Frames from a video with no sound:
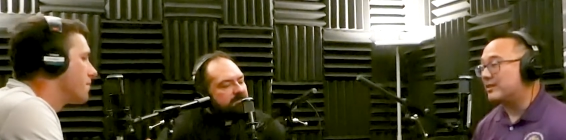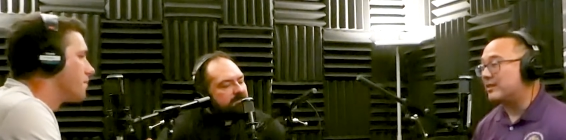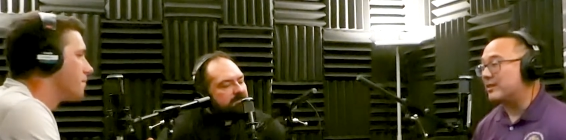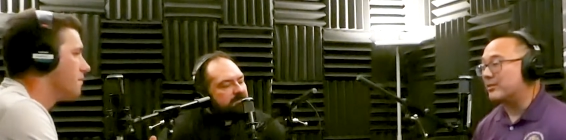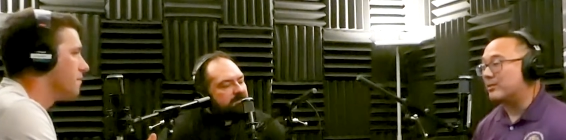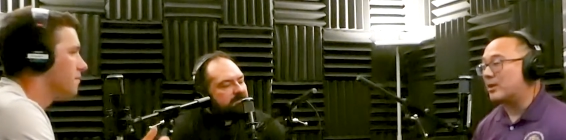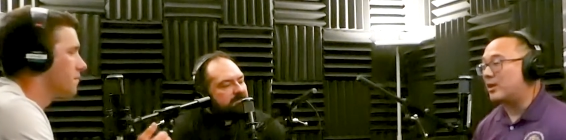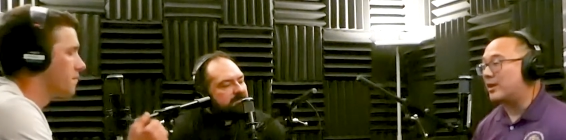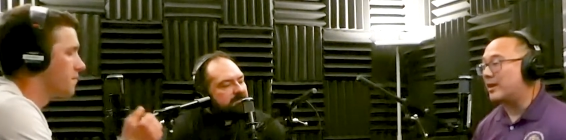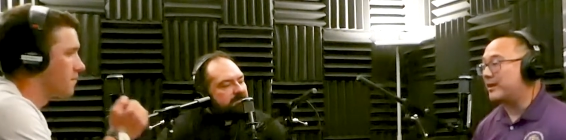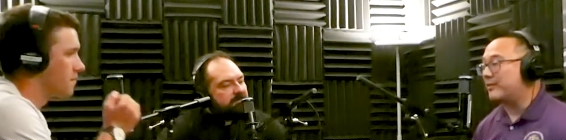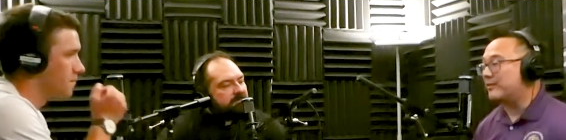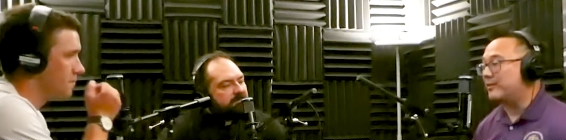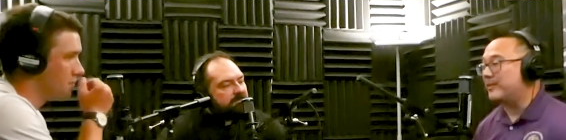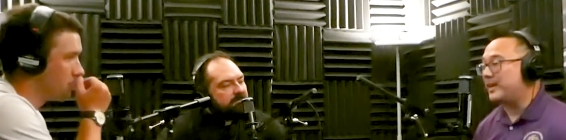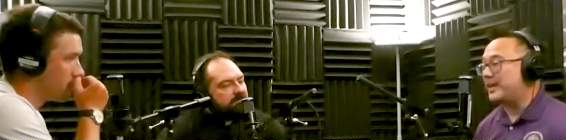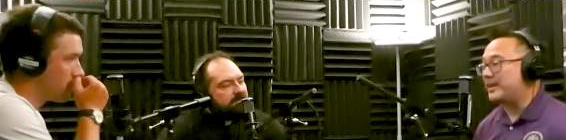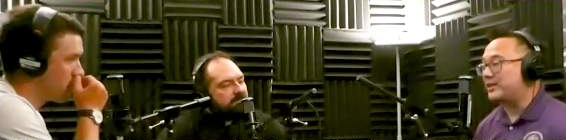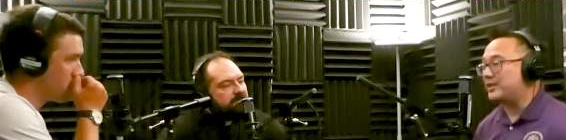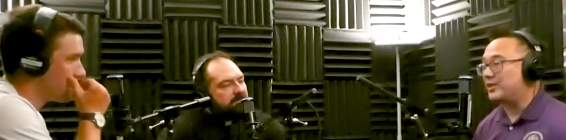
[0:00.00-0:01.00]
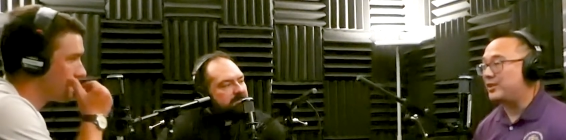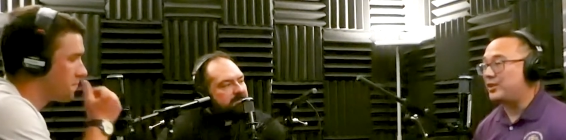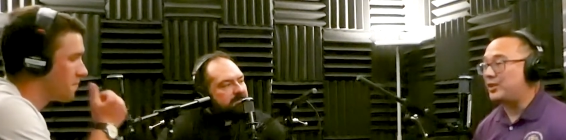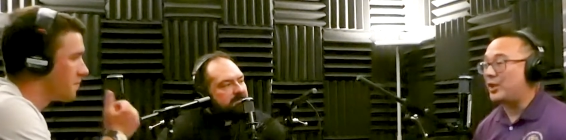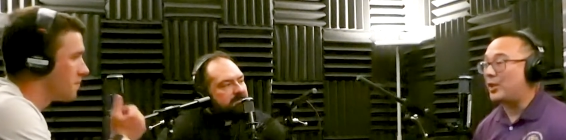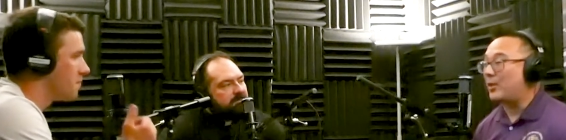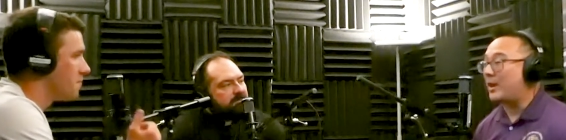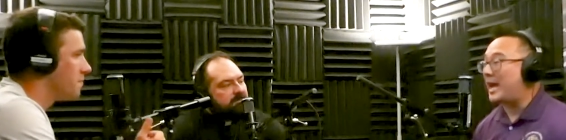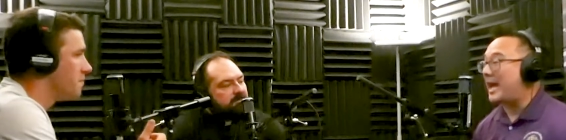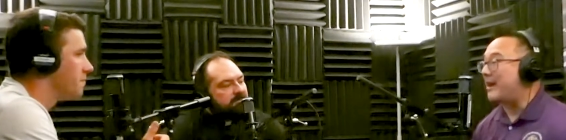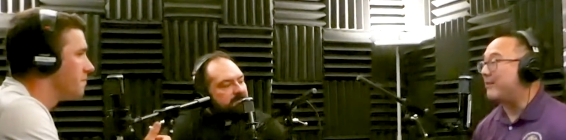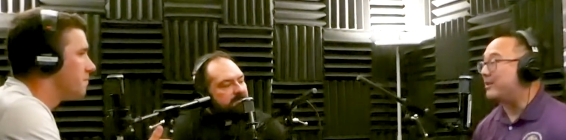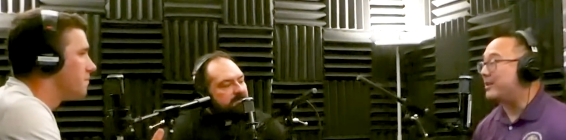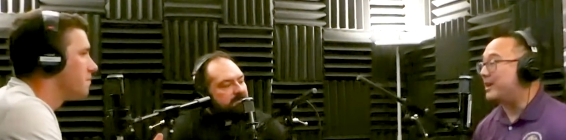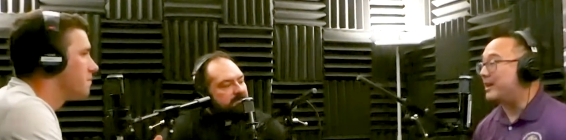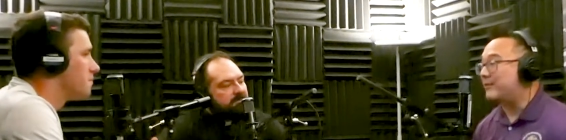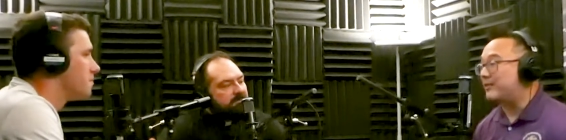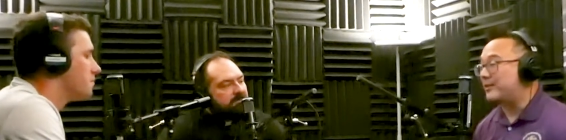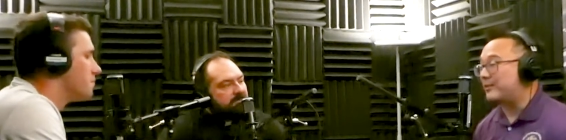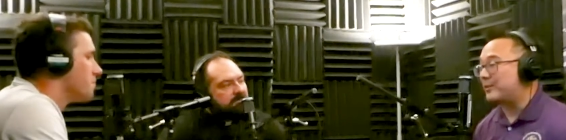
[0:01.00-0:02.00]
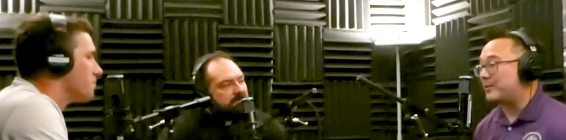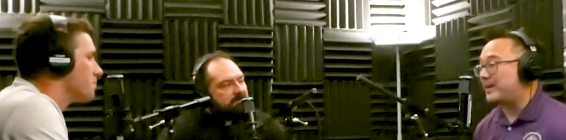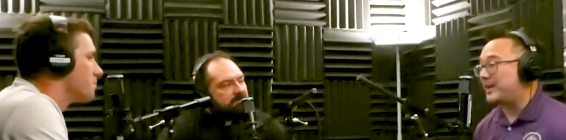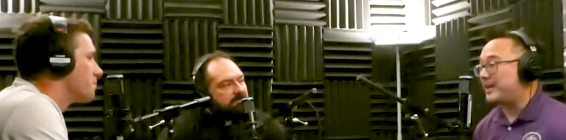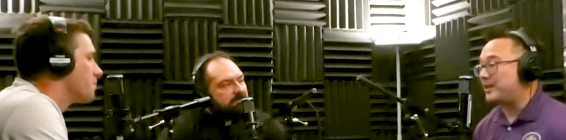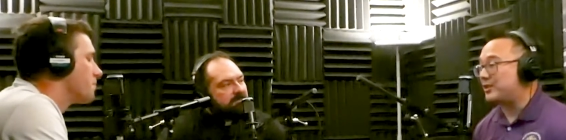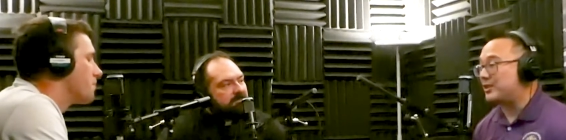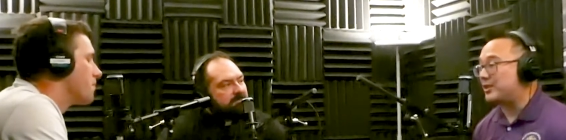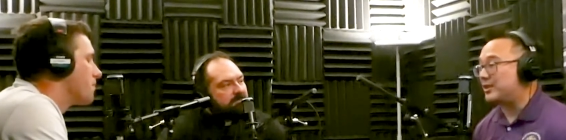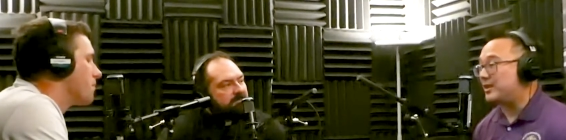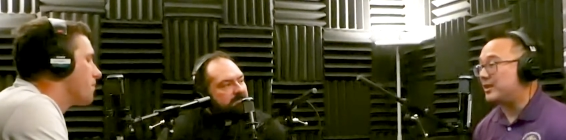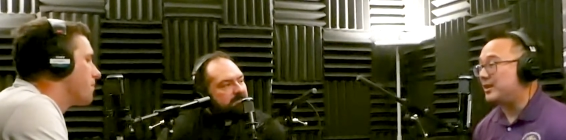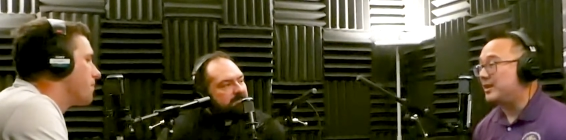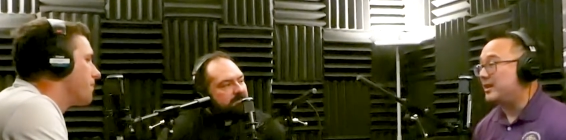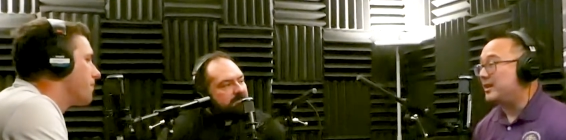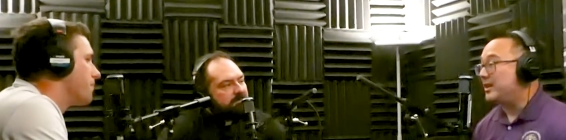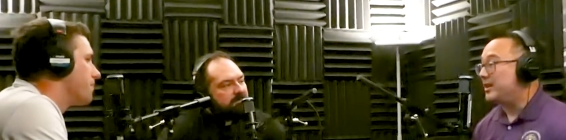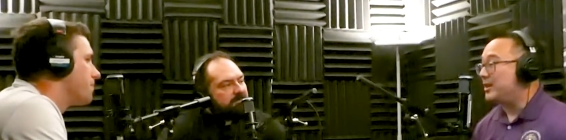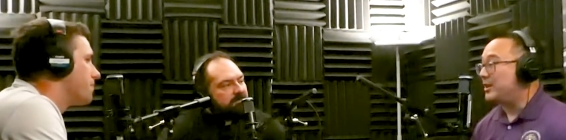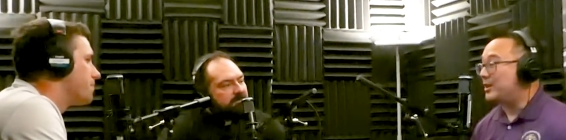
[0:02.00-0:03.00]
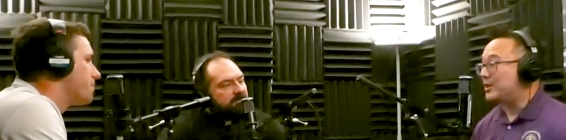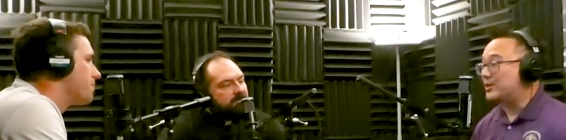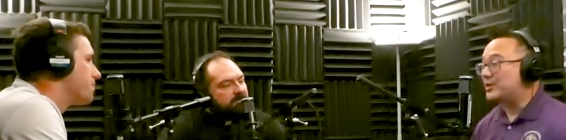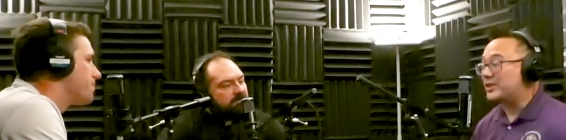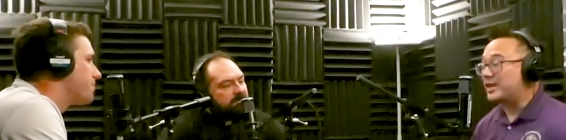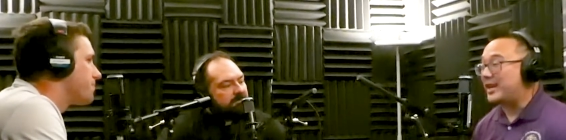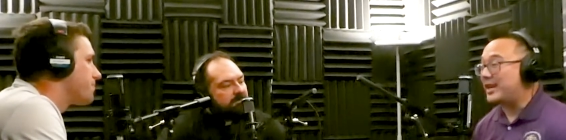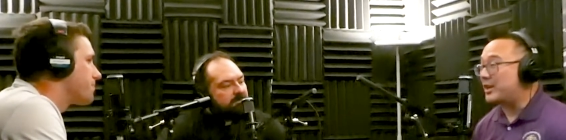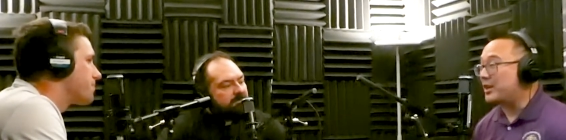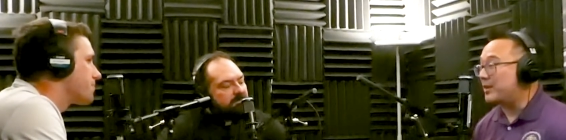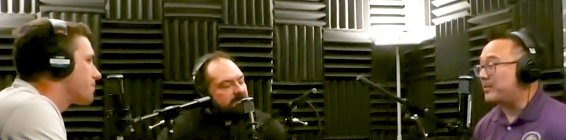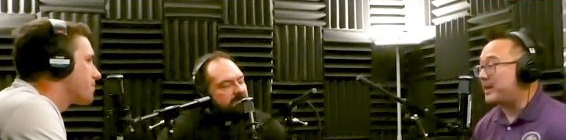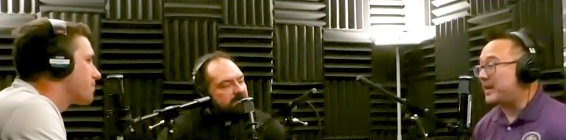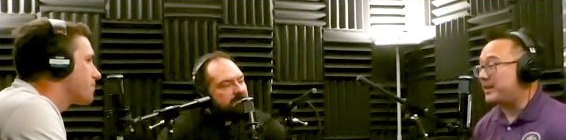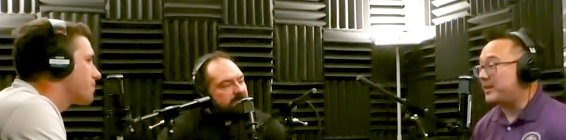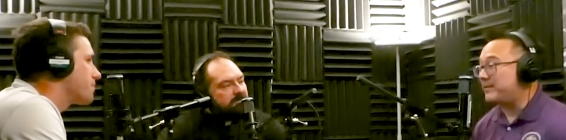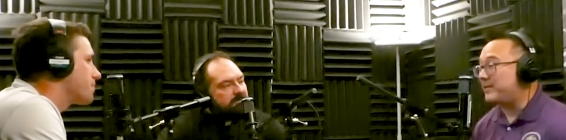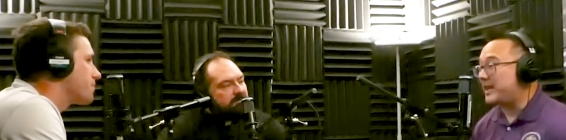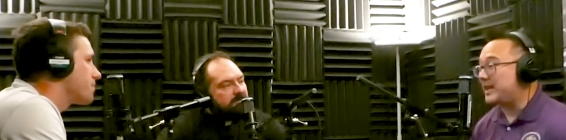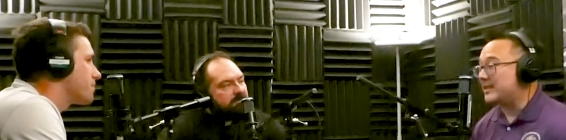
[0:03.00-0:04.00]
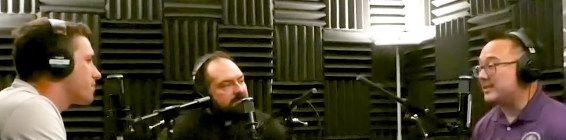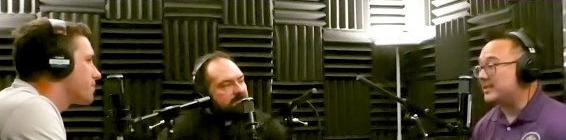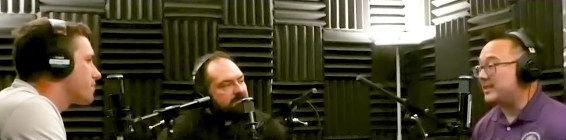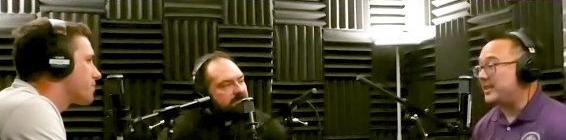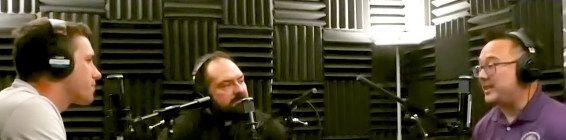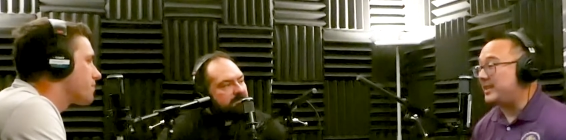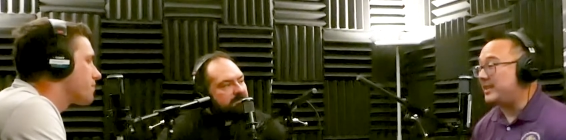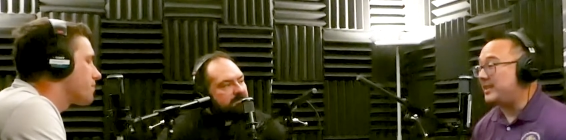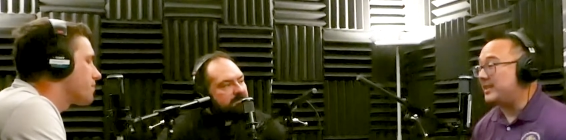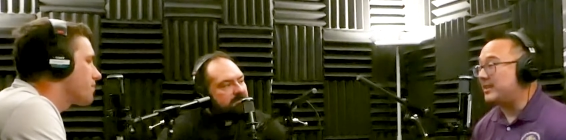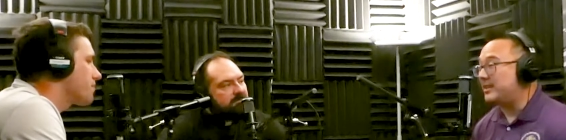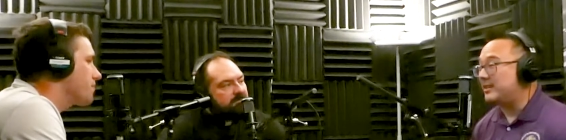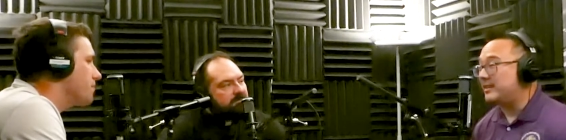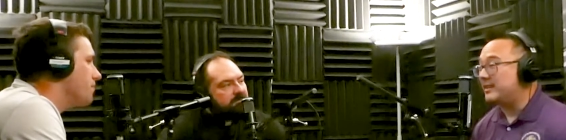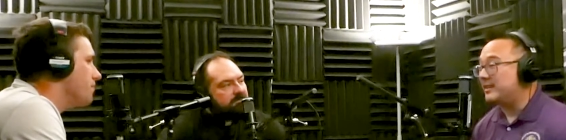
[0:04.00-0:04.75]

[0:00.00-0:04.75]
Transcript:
Speaker 1: the wrong information, you don't have enough information, you're scared about the vaccine,